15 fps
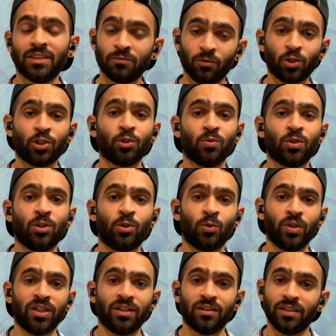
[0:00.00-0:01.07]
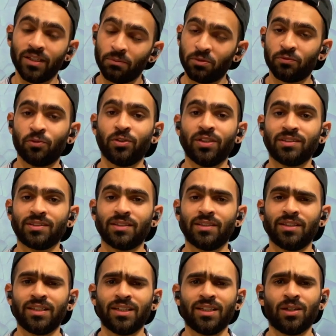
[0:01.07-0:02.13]
than what you were doing day before
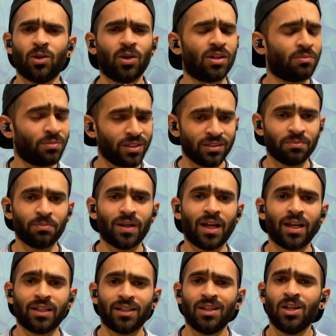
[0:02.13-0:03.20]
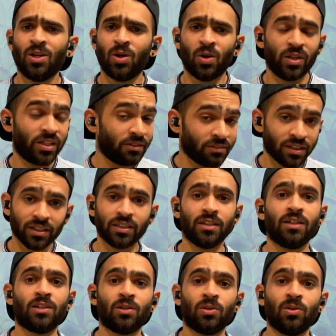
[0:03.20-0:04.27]
yesterday or a month back or even a
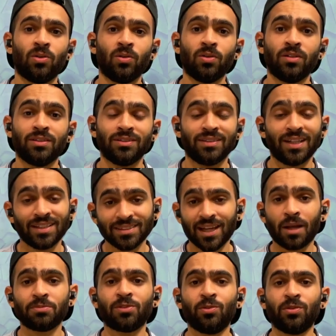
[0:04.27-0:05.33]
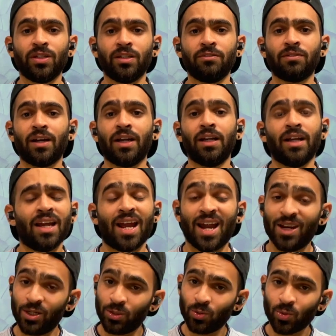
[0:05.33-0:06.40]
year ago, that's absolutely fine
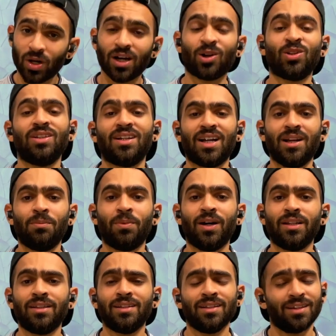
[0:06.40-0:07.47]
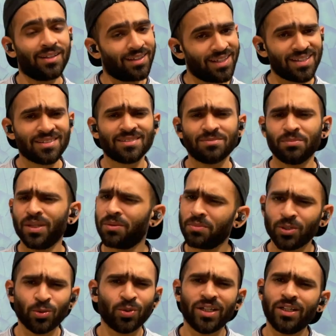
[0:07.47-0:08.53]
and you are on the right path. Yes, maybe
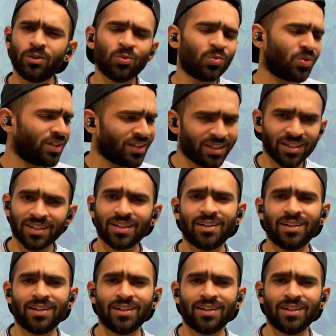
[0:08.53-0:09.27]
you need to tweak in a